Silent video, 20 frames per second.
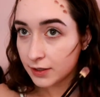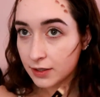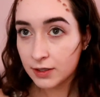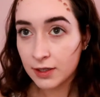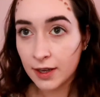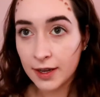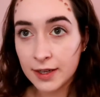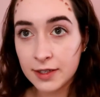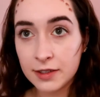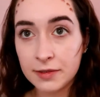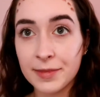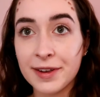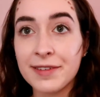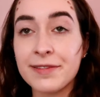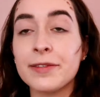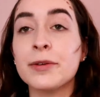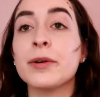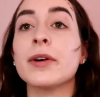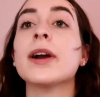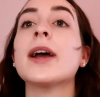sides of my
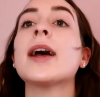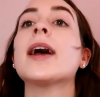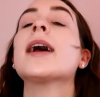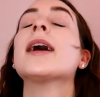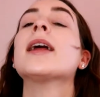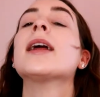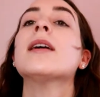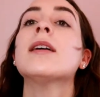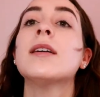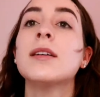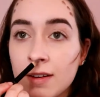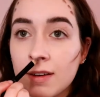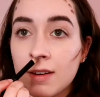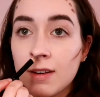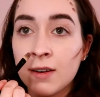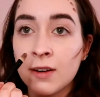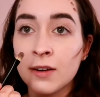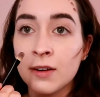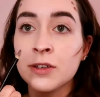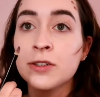forehead,
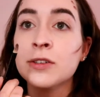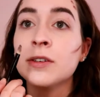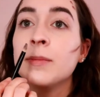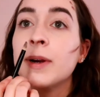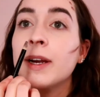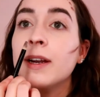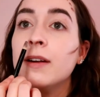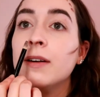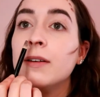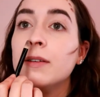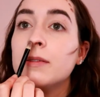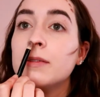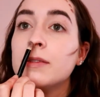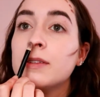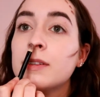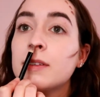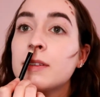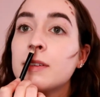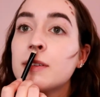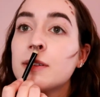contour my
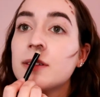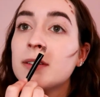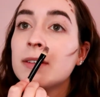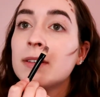nose,